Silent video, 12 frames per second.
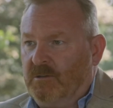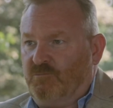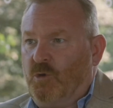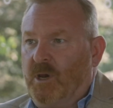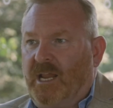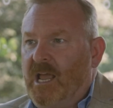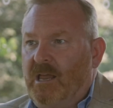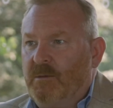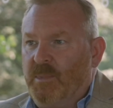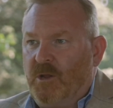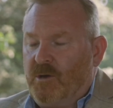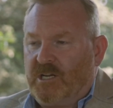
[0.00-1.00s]
Royal
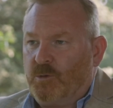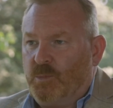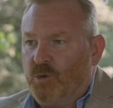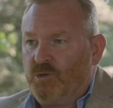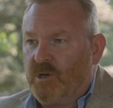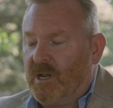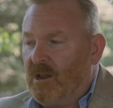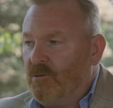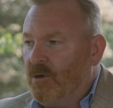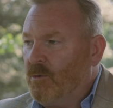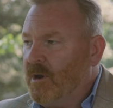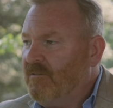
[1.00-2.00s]
Academy or National Portrait
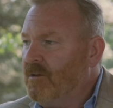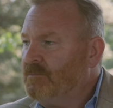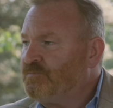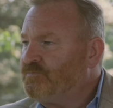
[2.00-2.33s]
Gallery, whatever.